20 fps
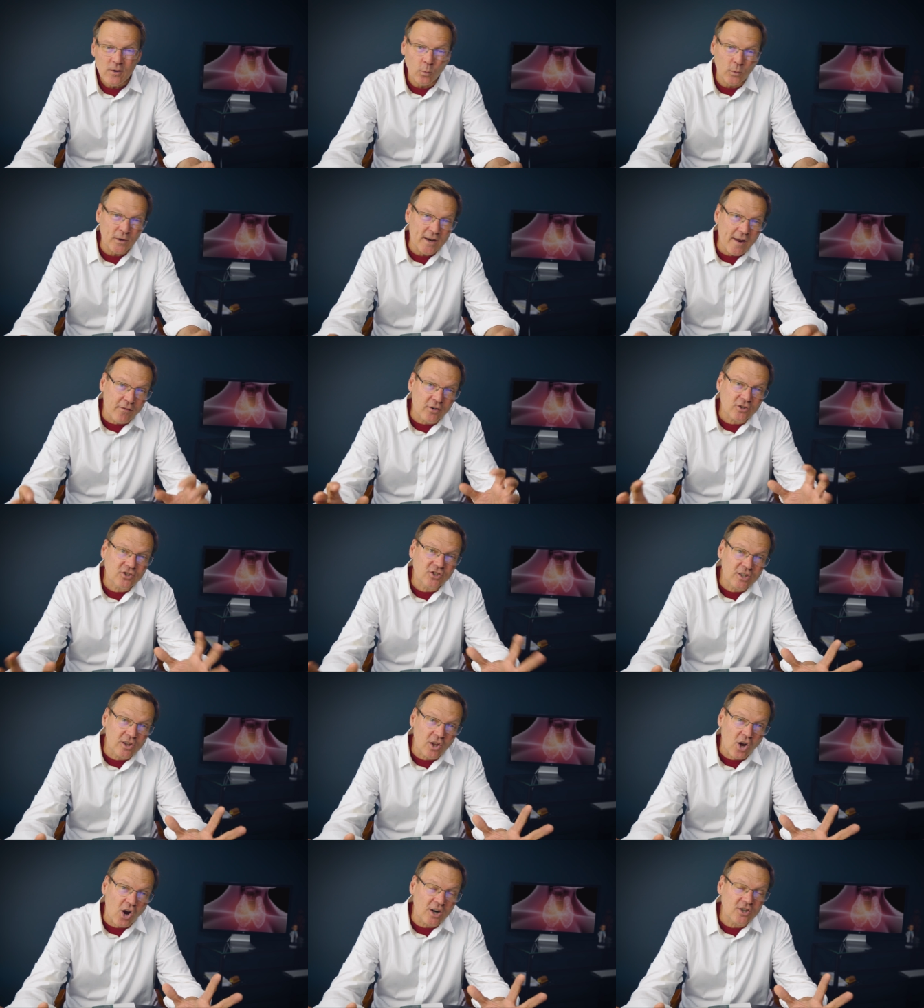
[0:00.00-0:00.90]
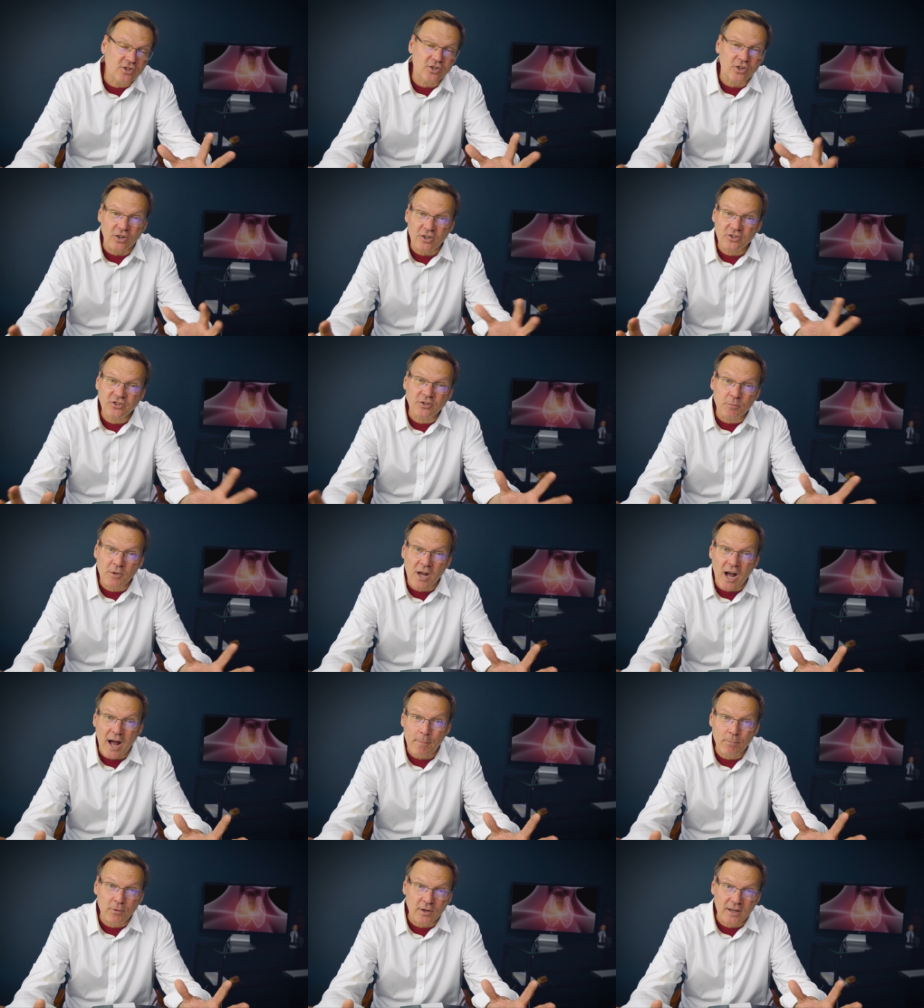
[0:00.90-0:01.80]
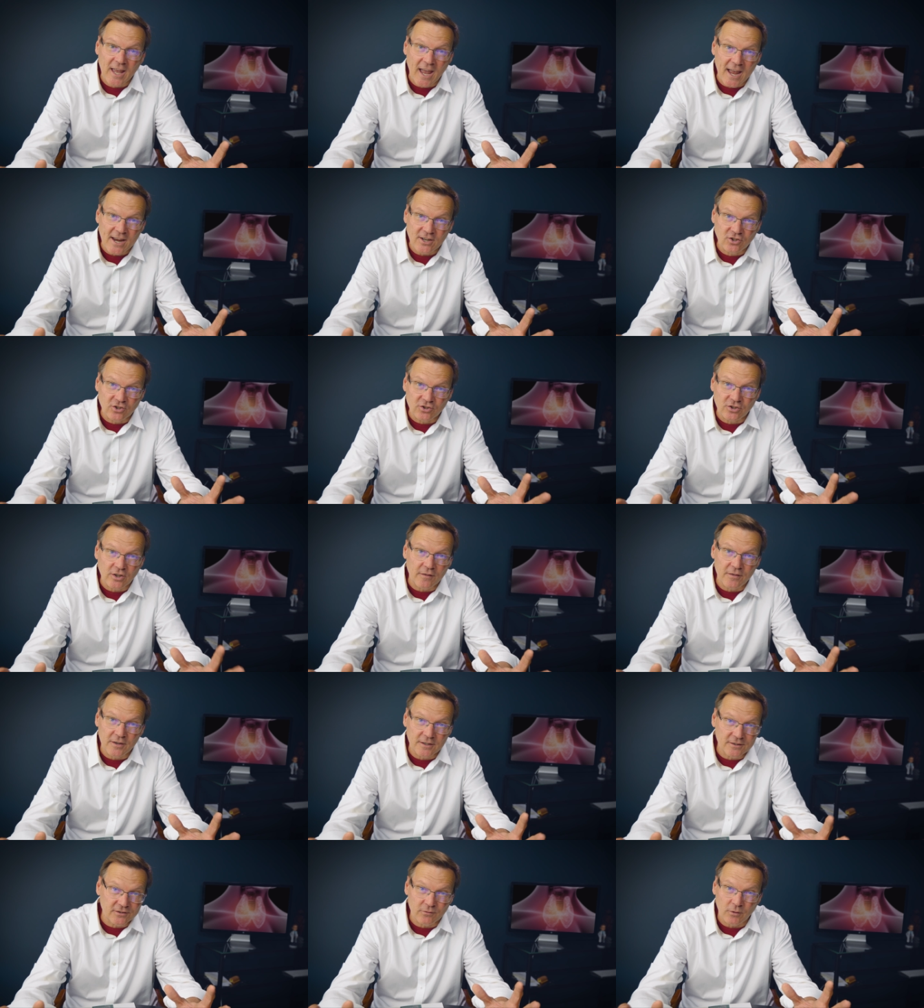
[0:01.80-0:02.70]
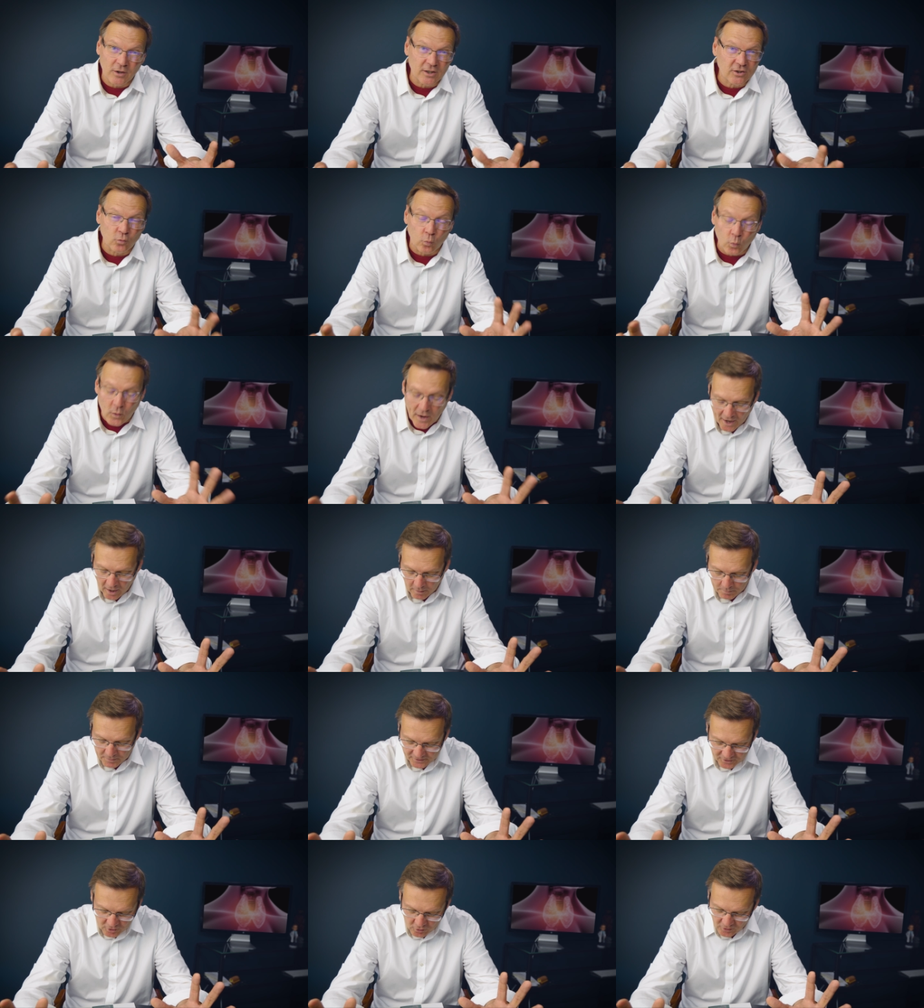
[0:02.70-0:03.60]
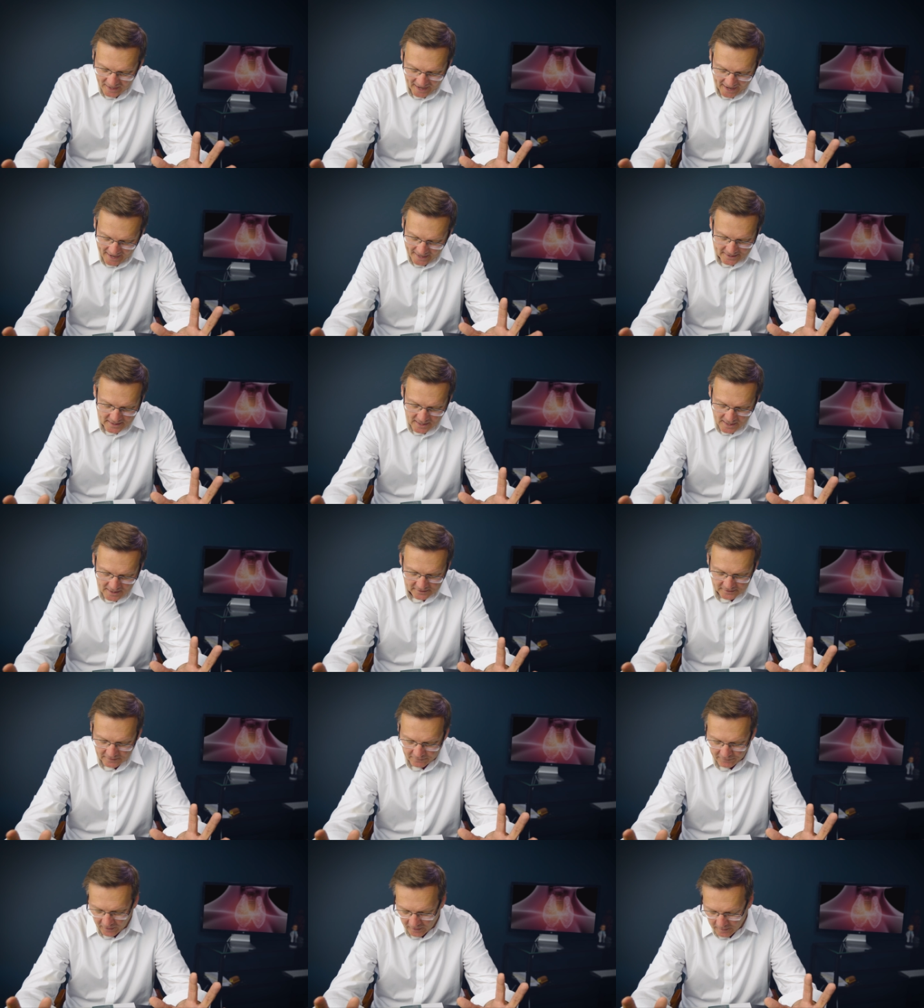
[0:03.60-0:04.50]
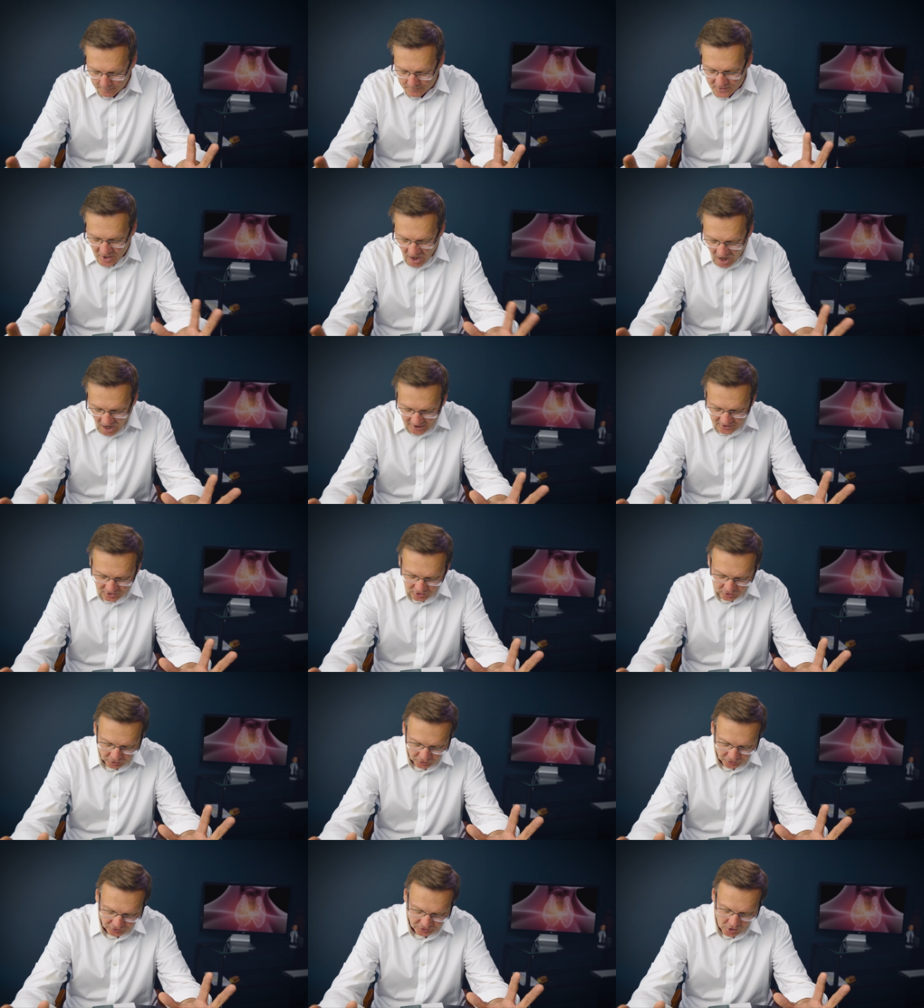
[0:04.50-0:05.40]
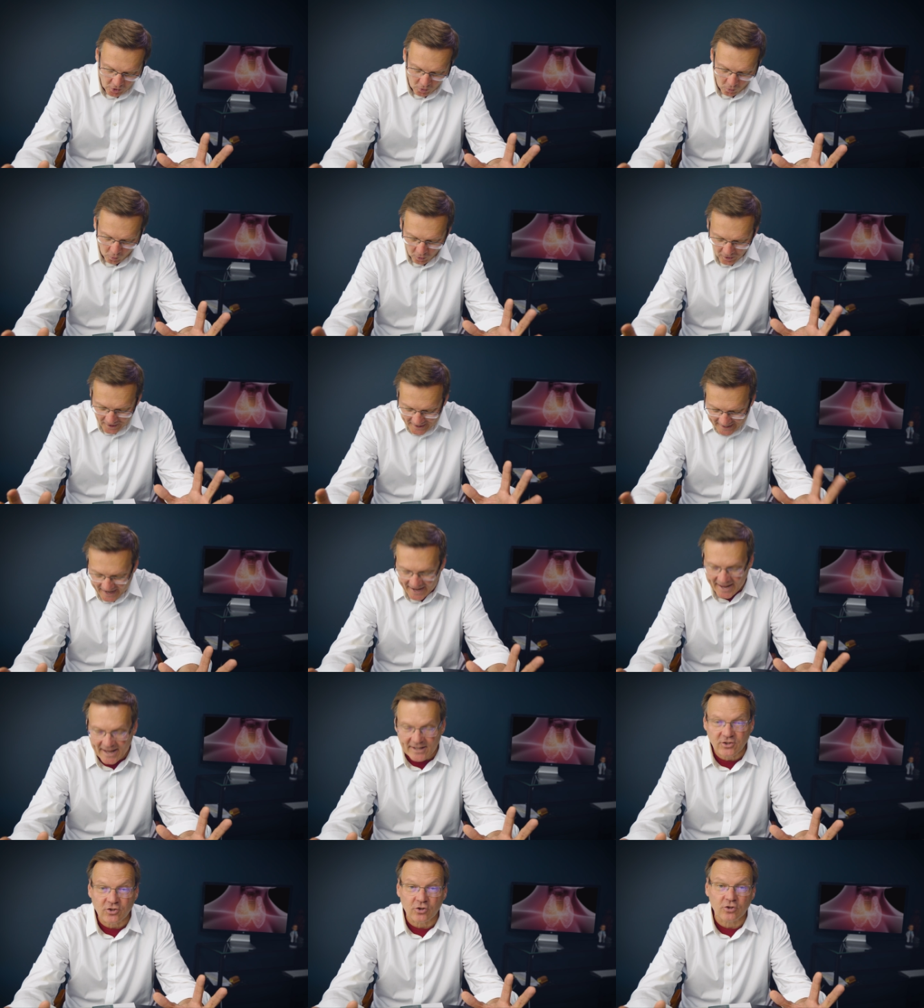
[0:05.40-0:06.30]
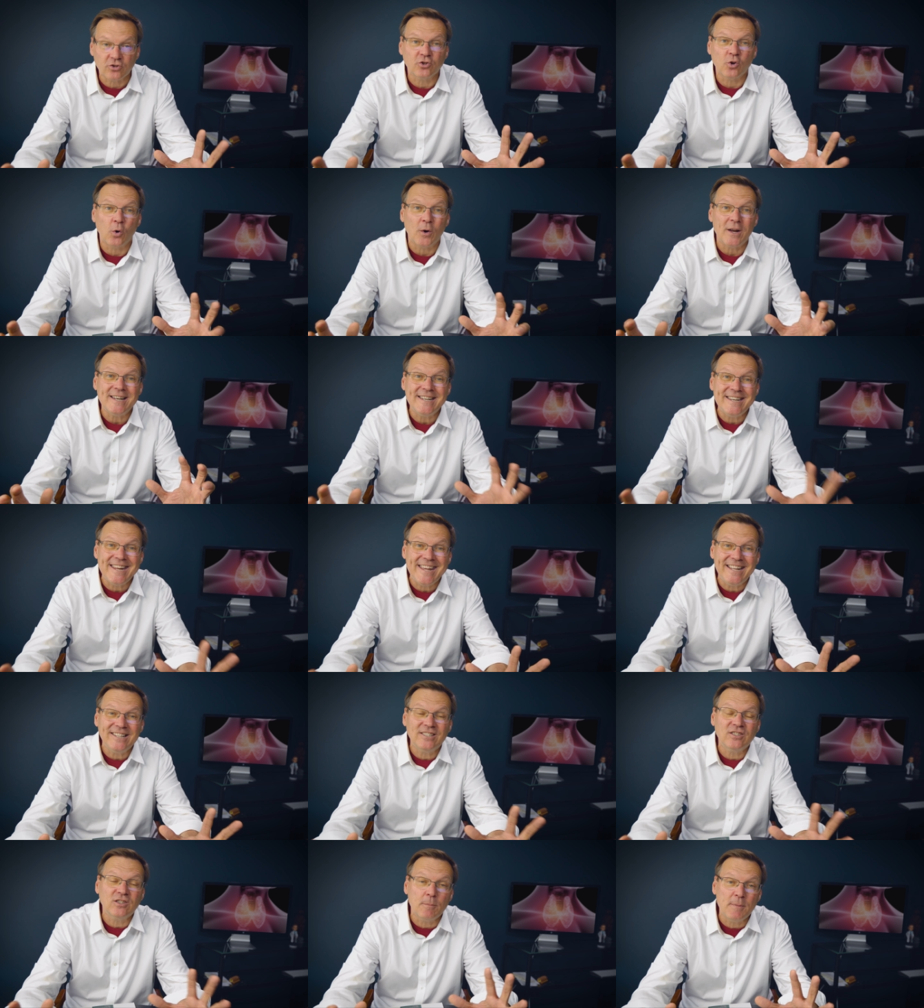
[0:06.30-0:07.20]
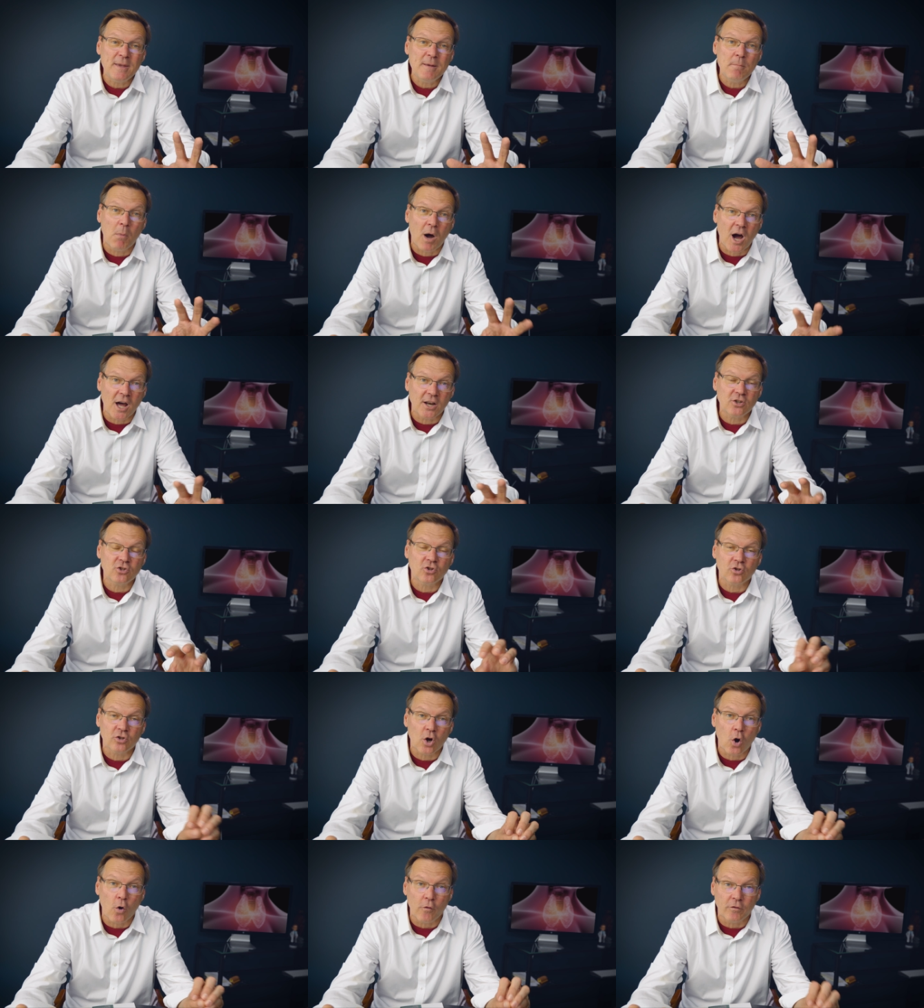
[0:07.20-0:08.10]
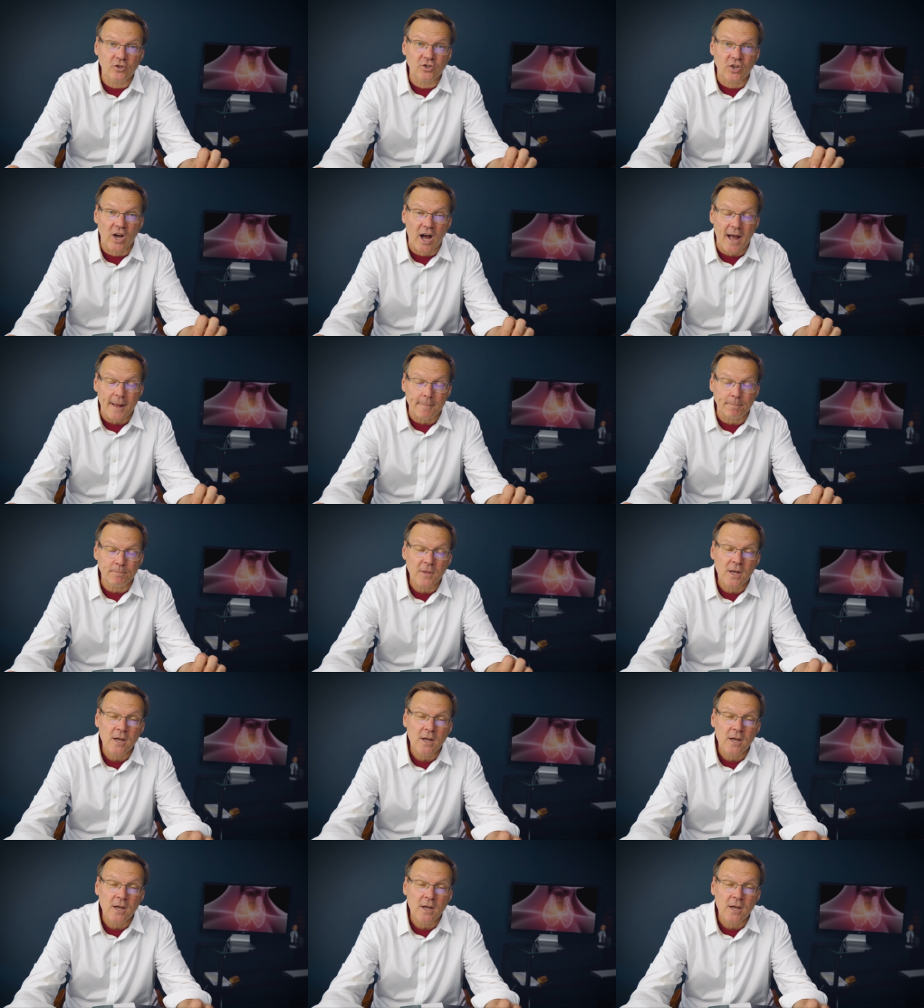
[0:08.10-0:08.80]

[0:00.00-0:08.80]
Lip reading: Whenever it's enlarged, there are some complications of it. It's rare, but you can develop nodules or cancer, so it needs to be monitored over time.